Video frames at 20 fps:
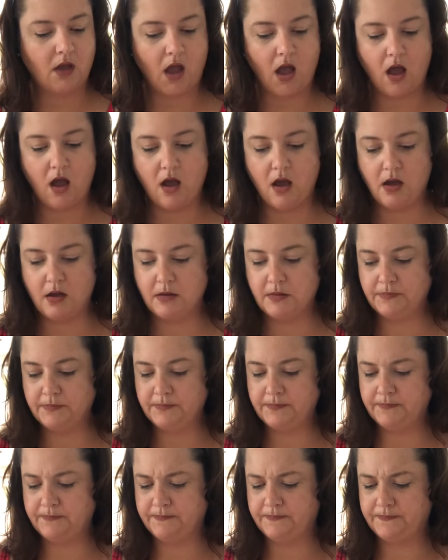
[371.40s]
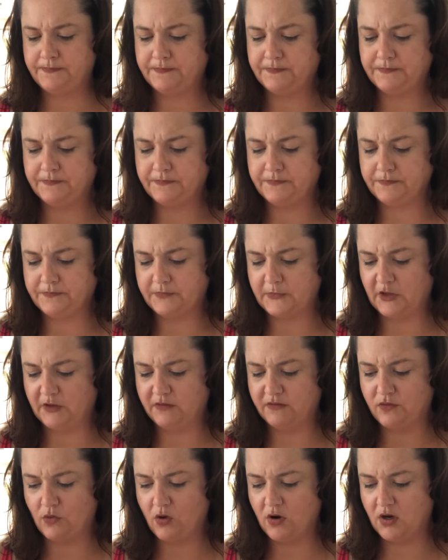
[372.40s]
um, the
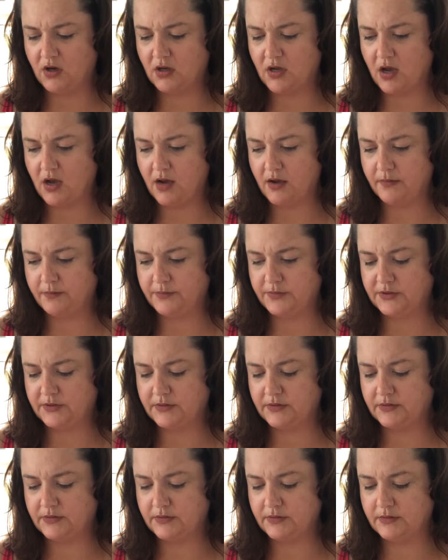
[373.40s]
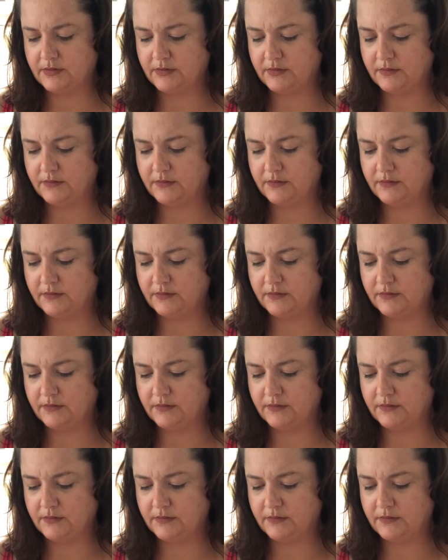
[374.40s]
four cups,